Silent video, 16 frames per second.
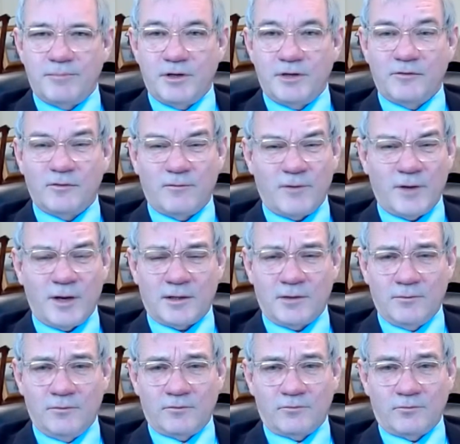because in fact,
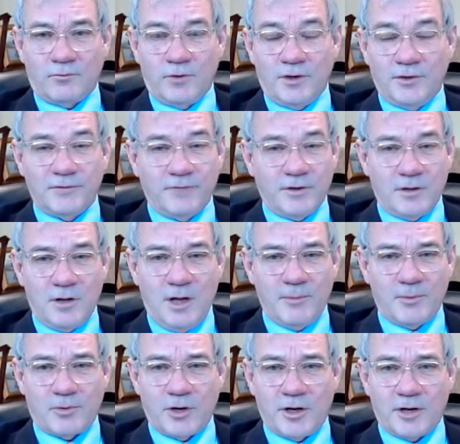it was relatively
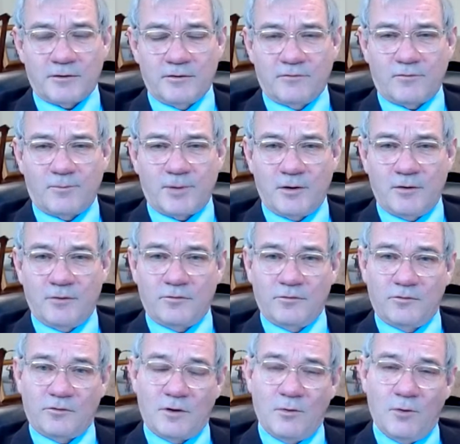common practice for parents
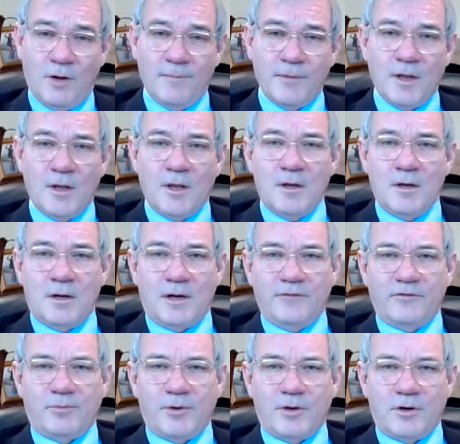to say, Well,
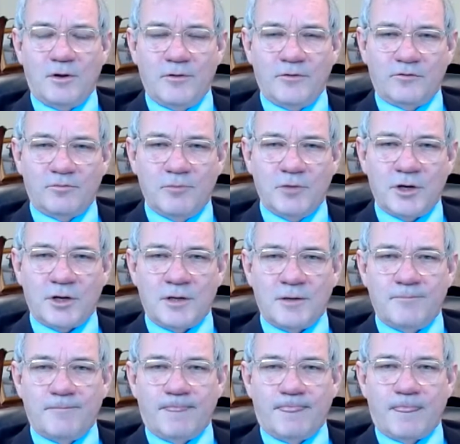I've spent all this money